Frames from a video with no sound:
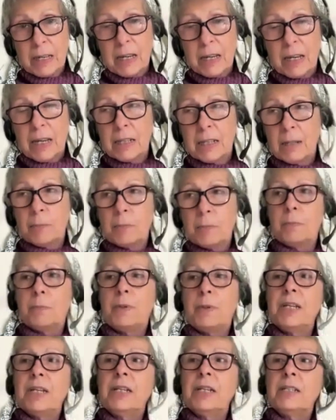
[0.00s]
And the
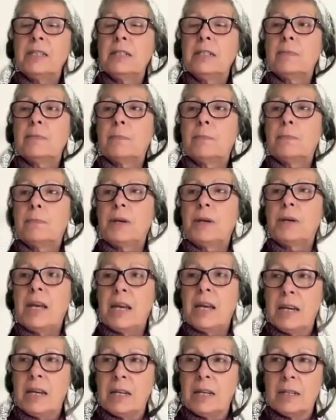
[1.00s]
biggest
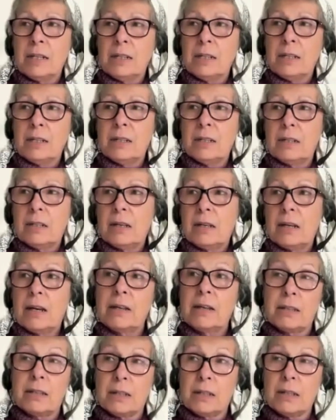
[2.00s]
pain,
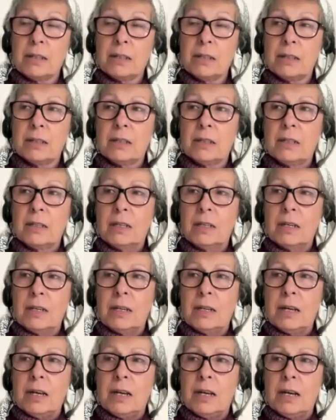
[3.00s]
I think,
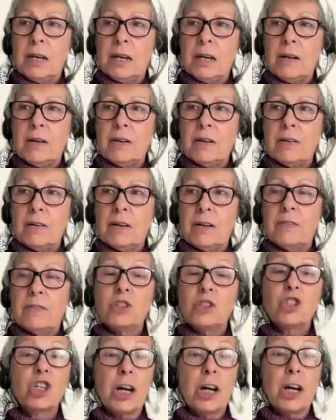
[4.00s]
of a
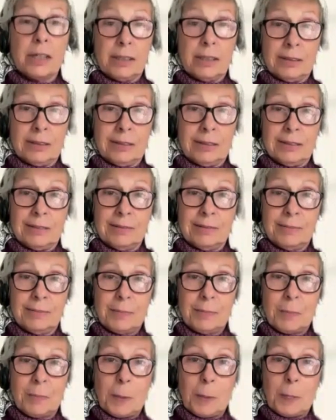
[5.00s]
child
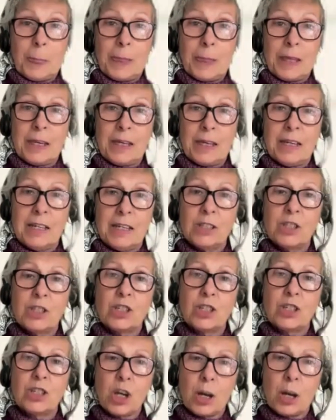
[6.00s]
is
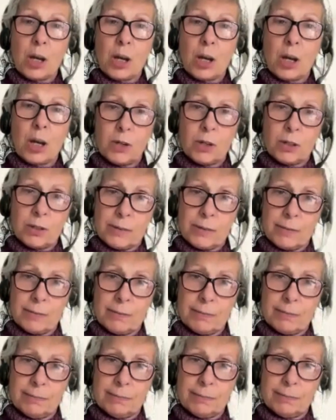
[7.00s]
to not be heard.
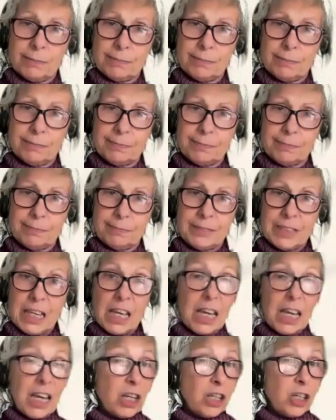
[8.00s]

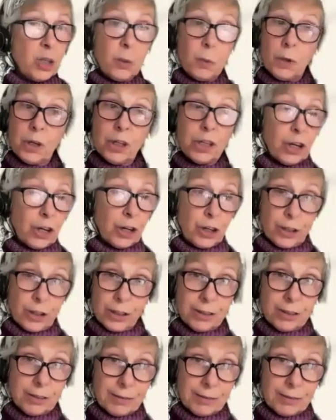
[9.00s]
And you weren't heard.